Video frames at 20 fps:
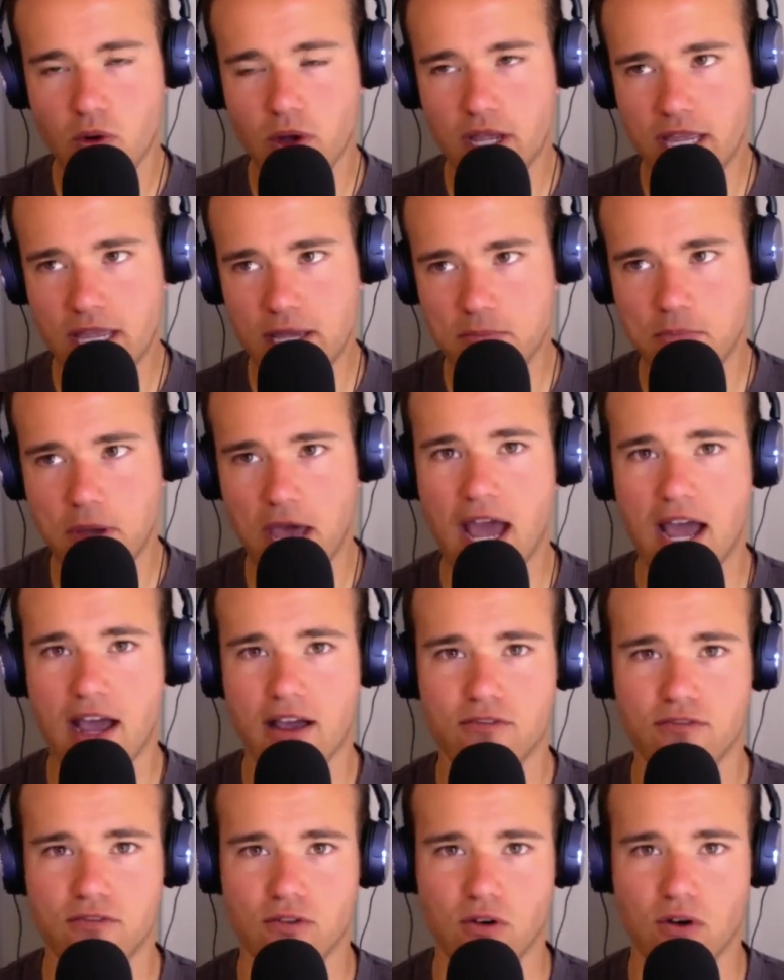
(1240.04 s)

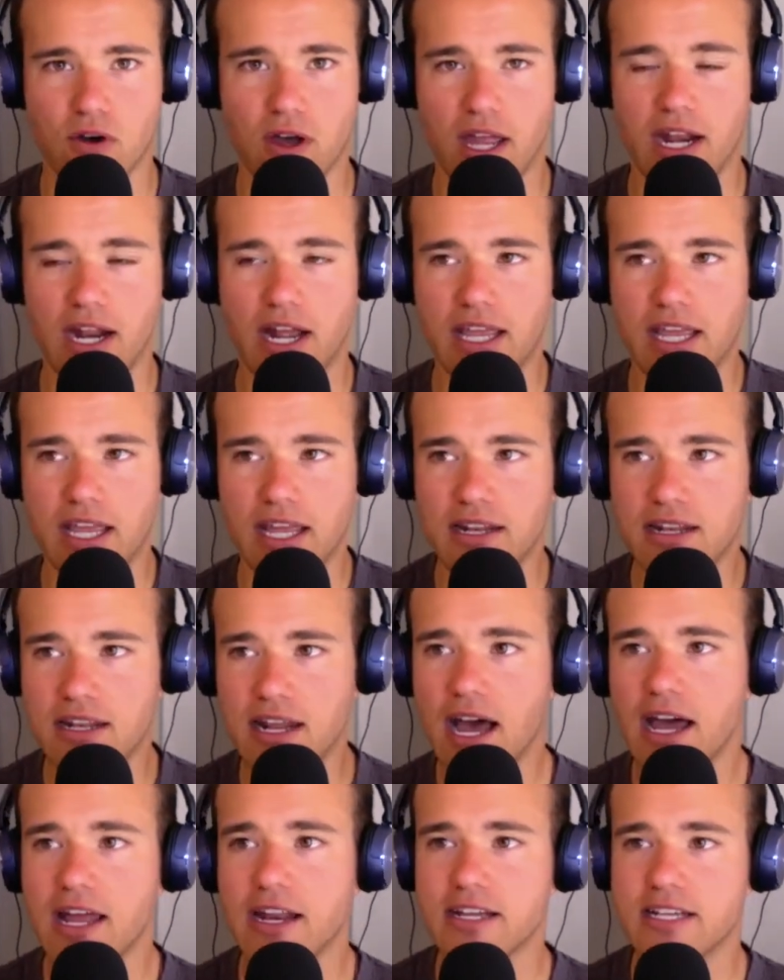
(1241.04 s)
impactful, and I
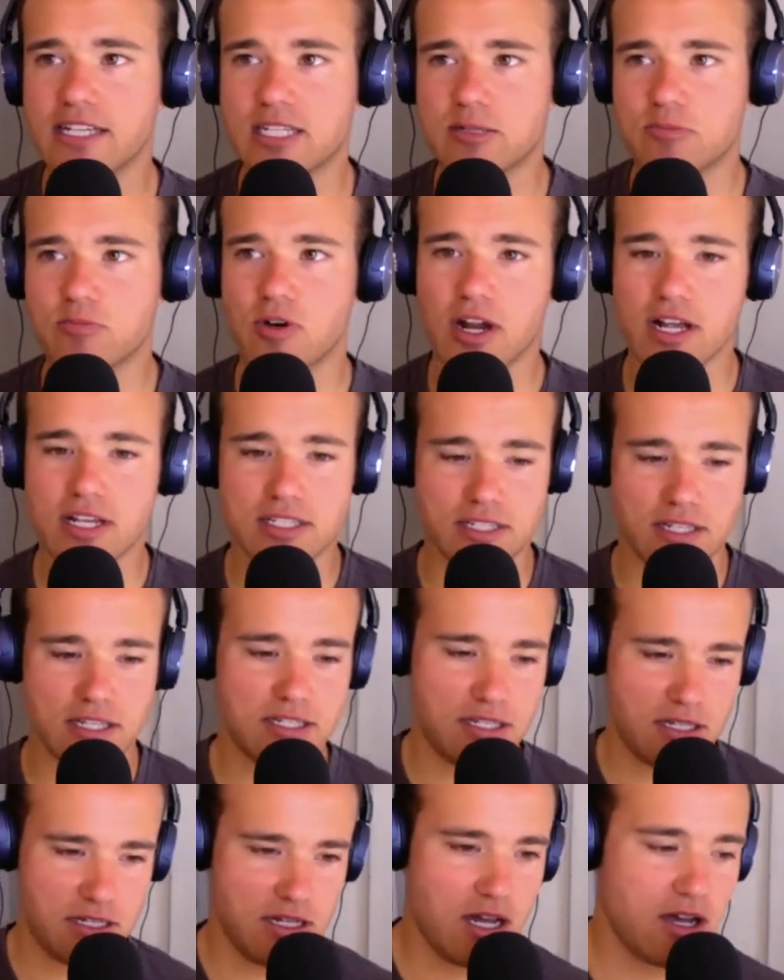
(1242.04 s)
cannot express
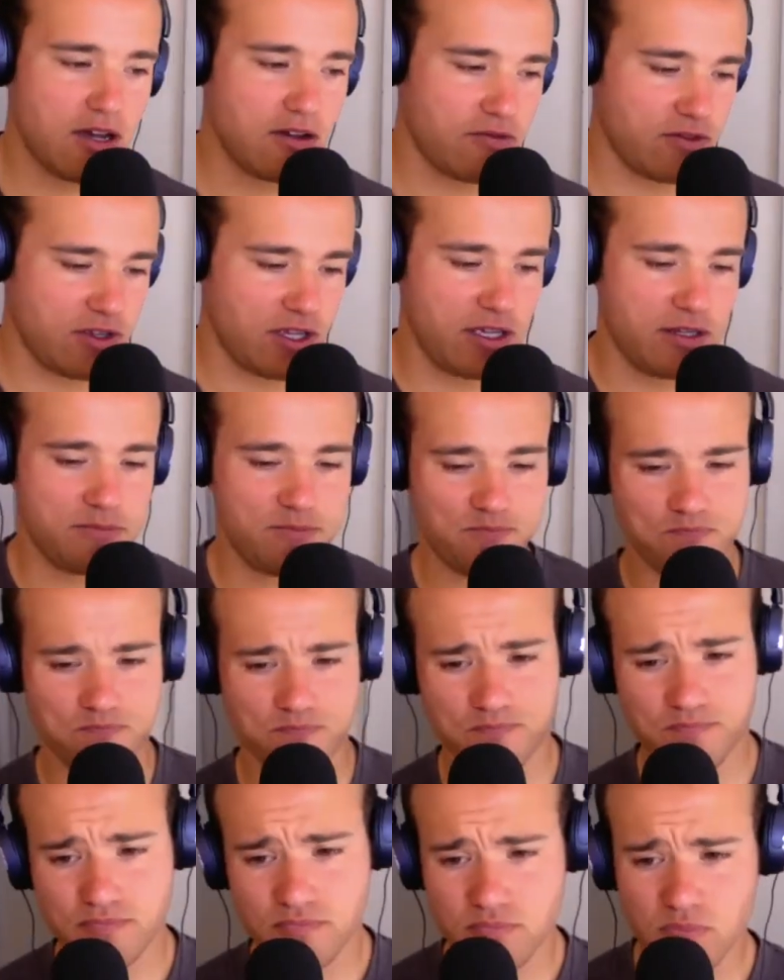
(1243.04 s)
this enough in
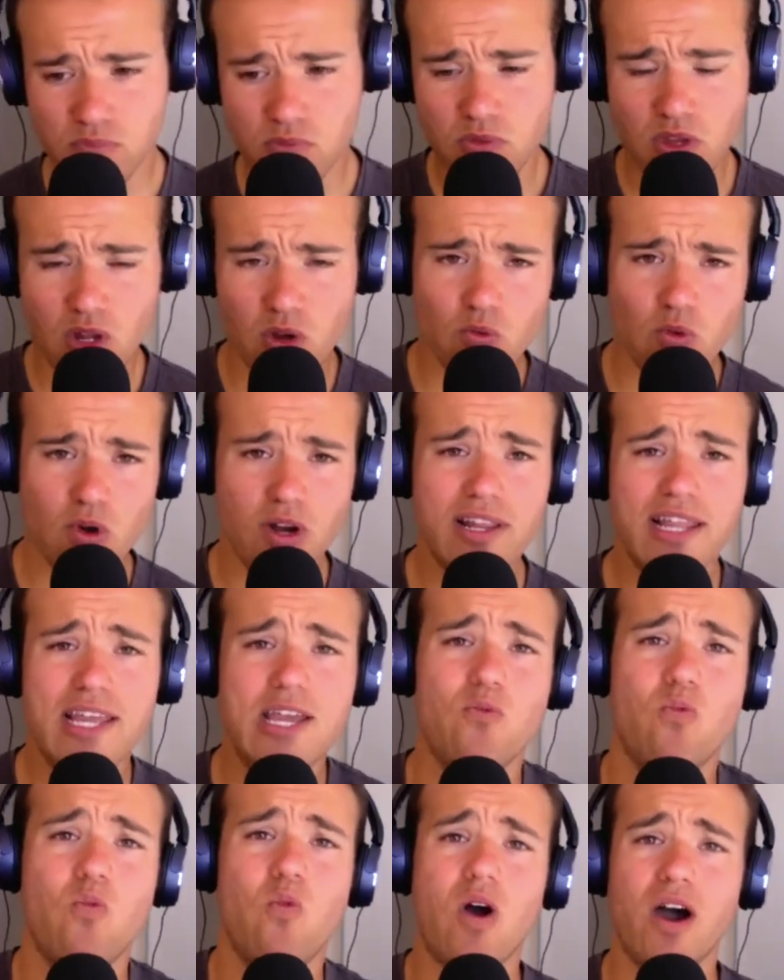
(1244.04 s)
really
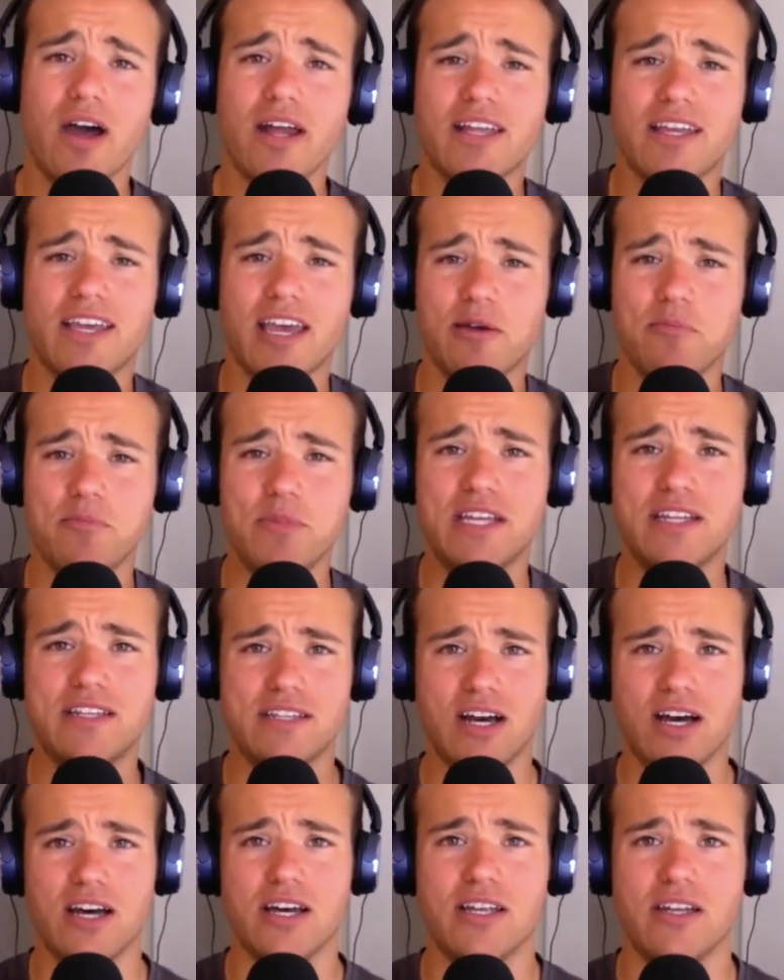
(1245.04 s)
what can be
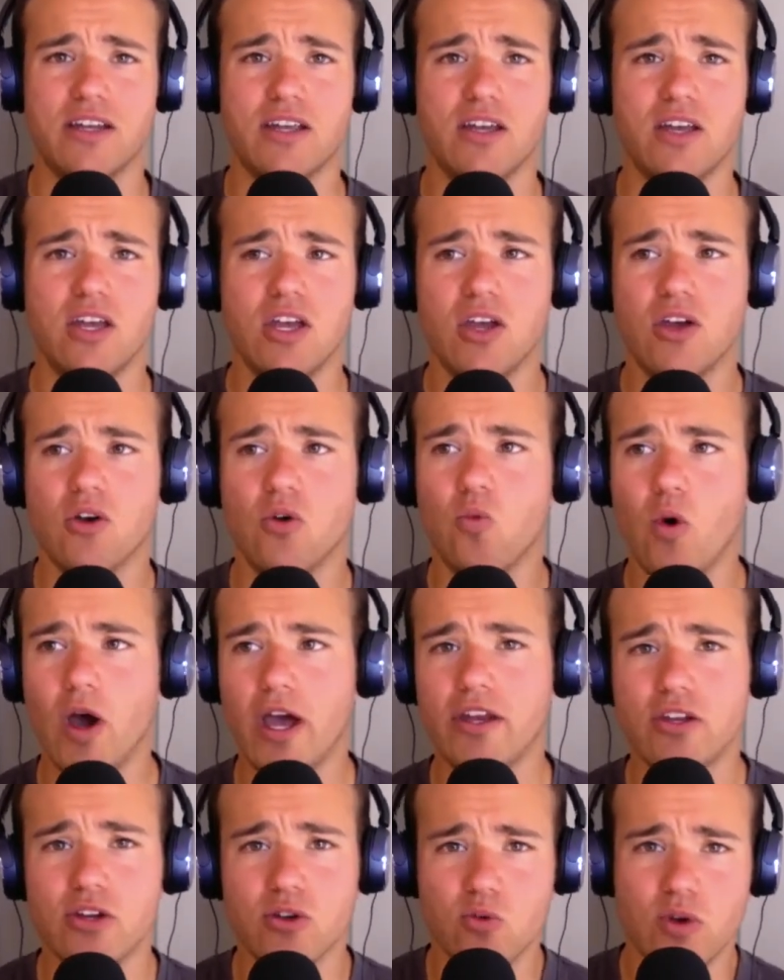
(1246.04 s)
done
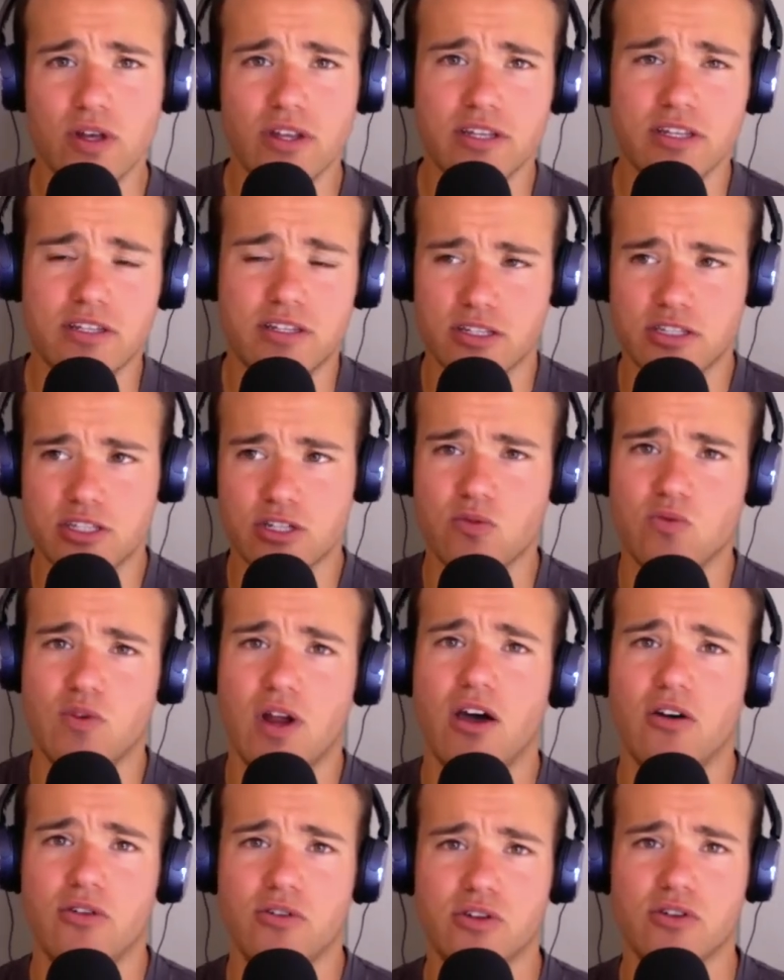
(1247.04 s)
when you're willing to
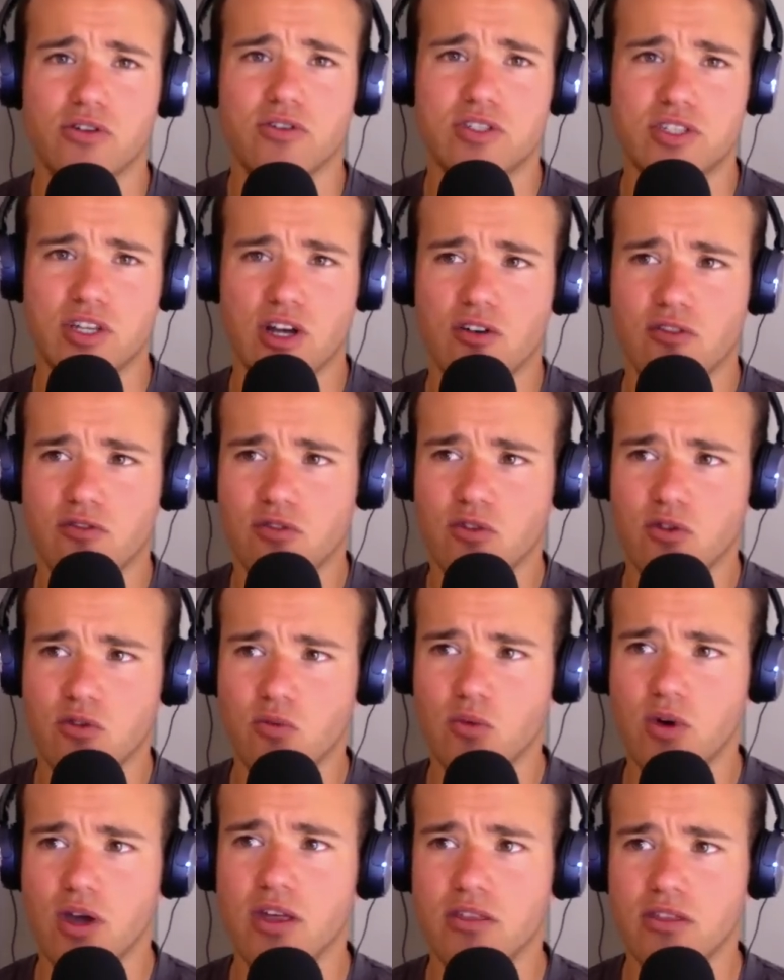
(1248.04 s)
surround yourself
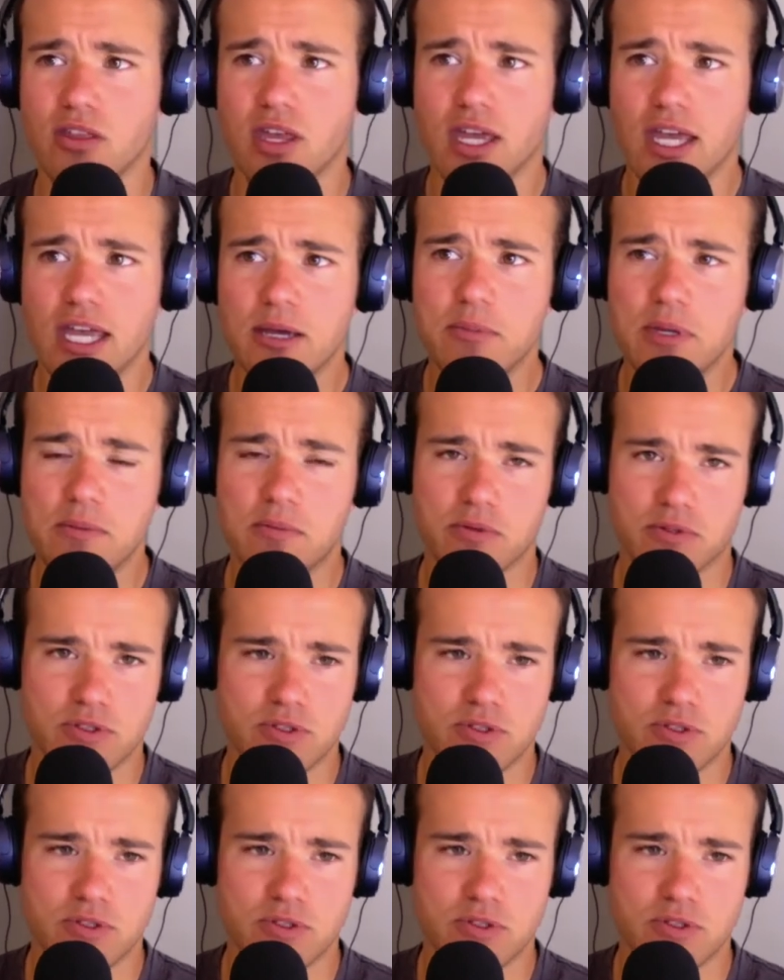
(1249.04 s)
with people.